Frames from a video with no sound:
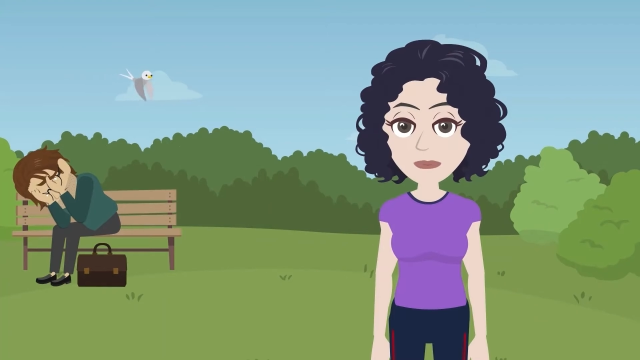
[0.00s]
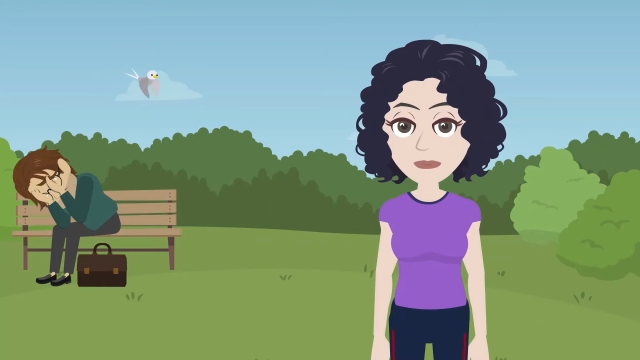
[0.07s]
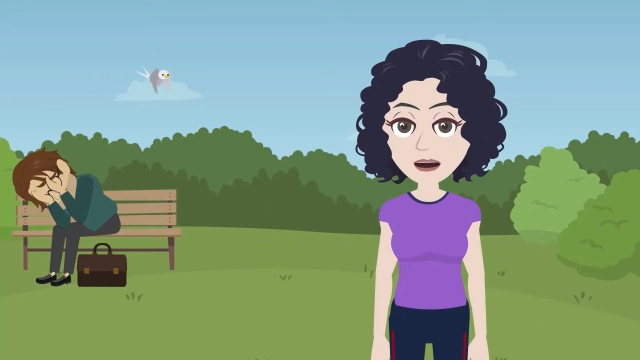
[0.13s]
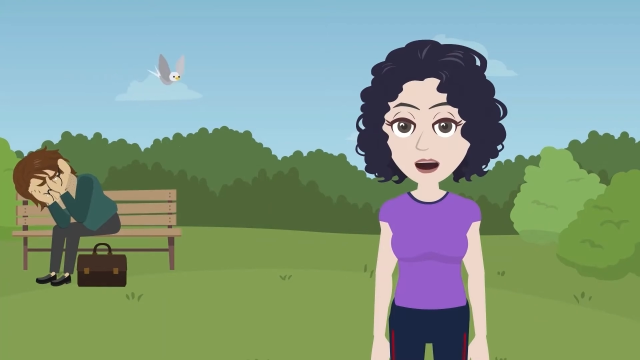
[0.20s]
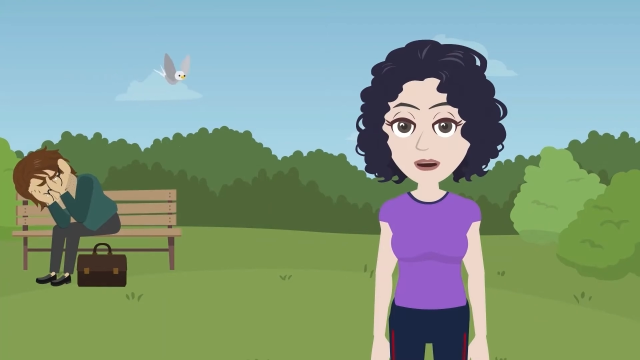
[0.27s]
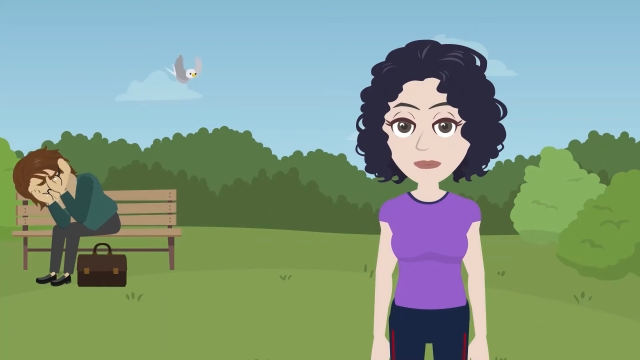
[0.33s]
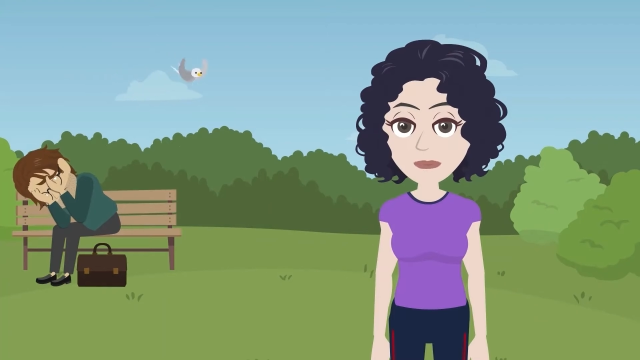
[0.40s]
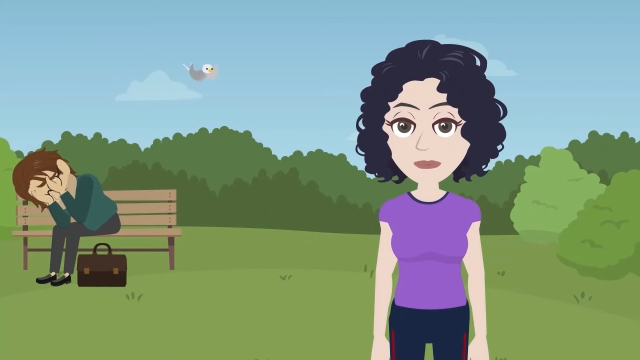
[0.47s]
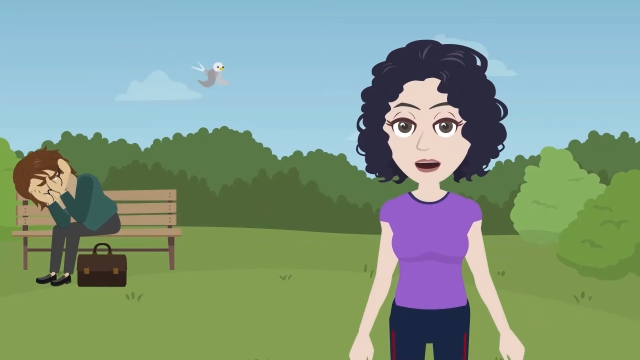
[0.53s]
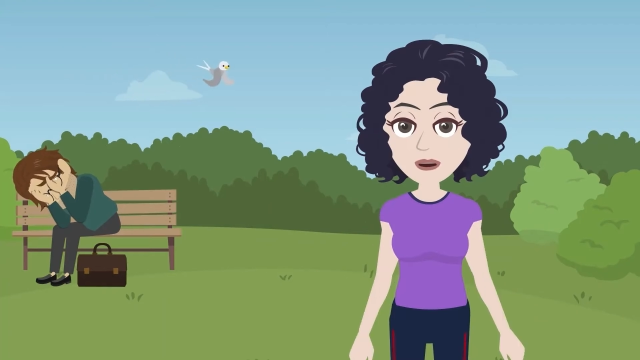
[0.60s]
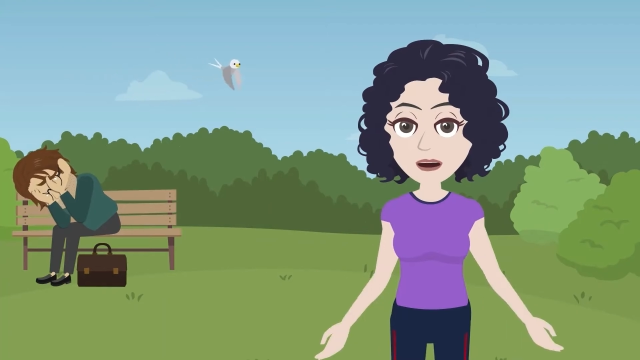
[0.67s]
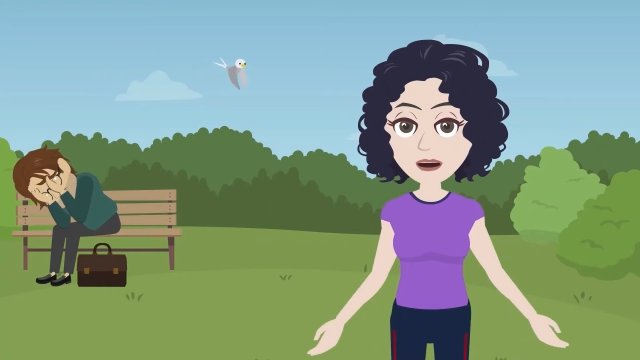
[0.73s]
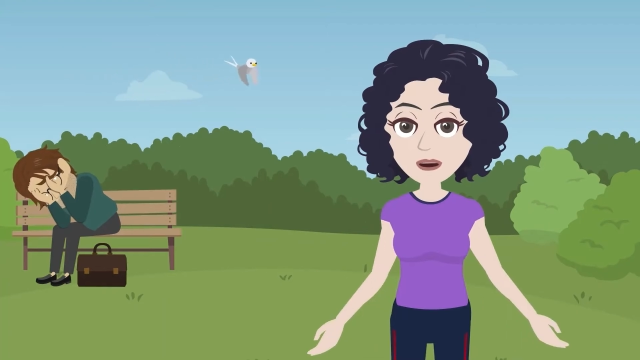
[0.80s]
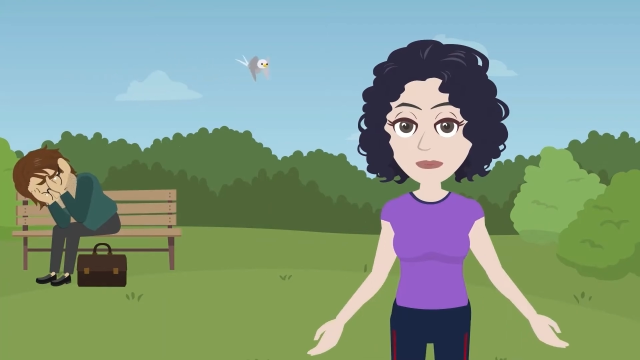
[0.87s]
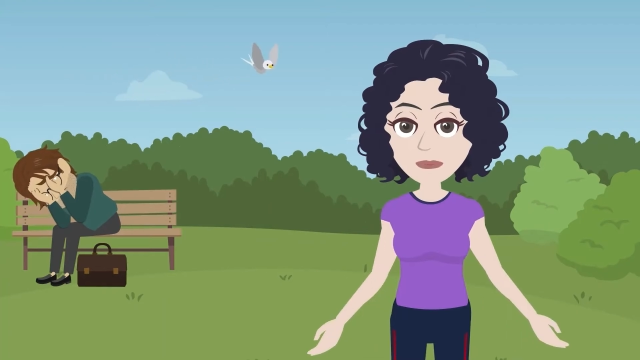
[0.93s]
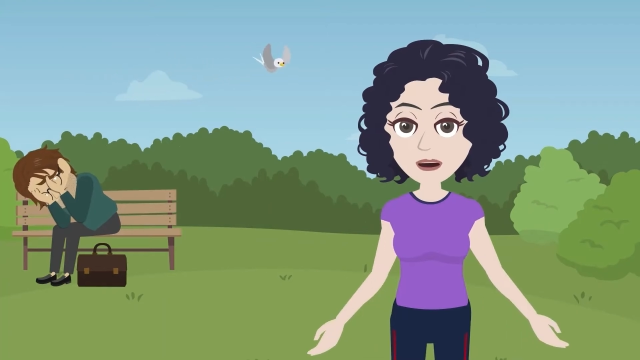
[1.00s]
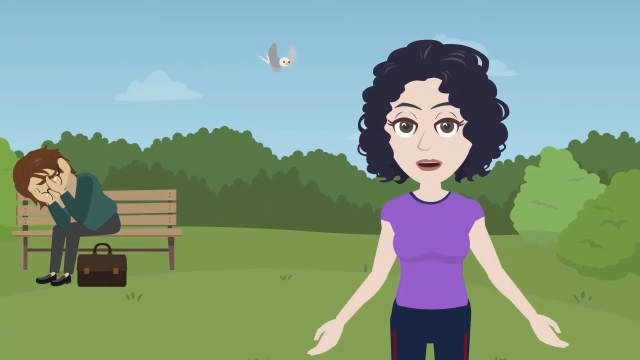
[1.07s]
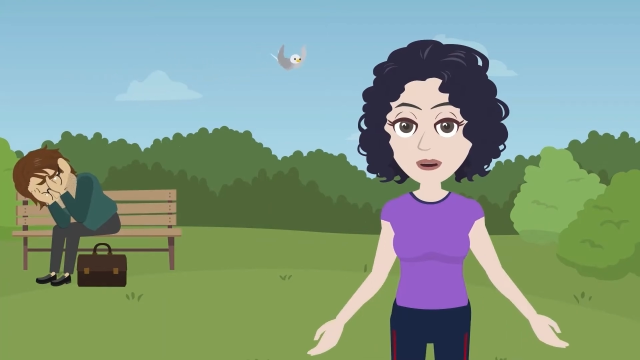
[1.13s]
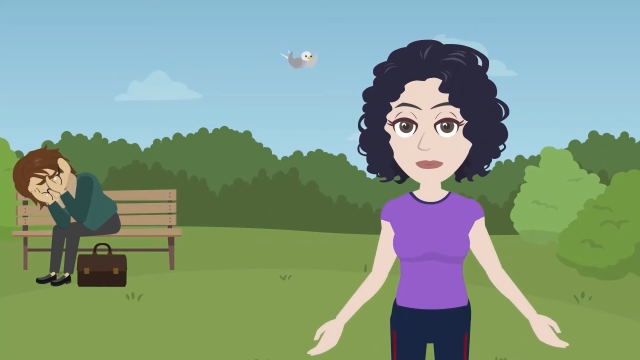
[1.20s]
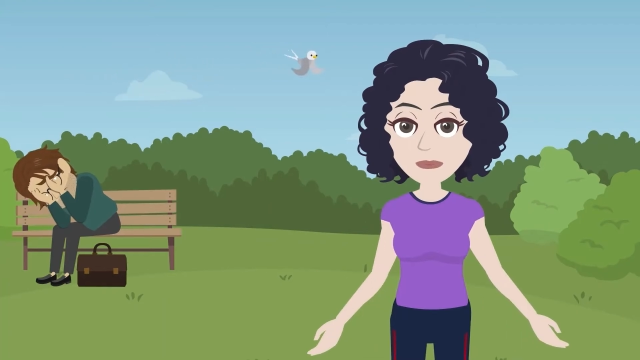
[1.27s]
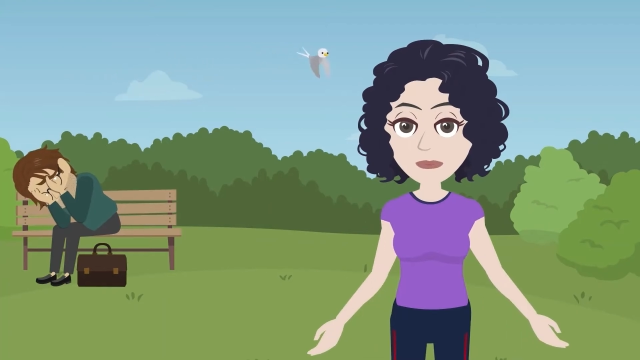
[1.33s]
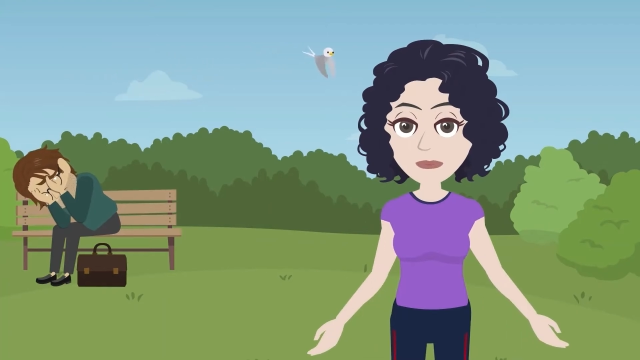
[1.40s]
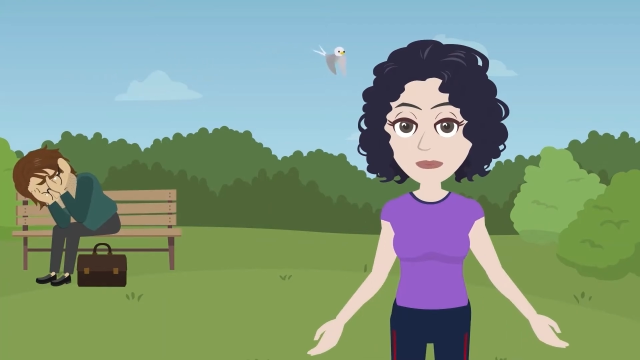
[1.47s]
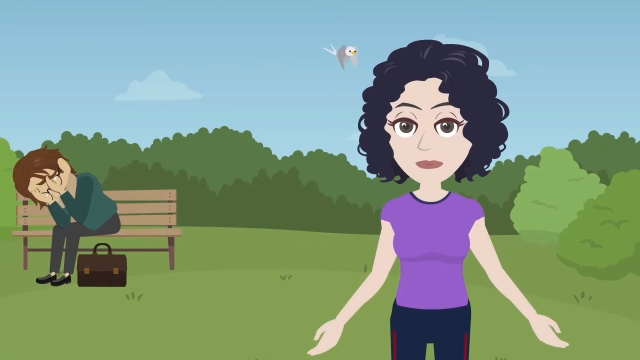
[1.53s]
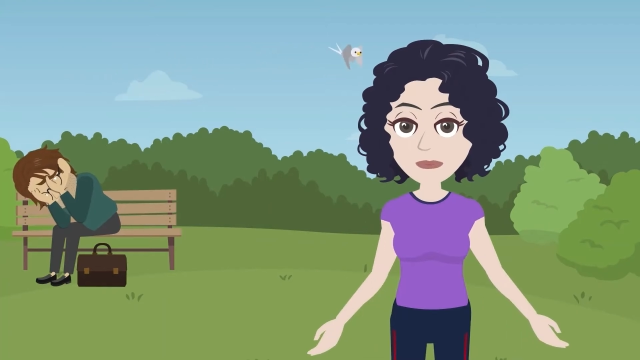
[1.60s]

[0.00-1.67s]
of us have these thoughts,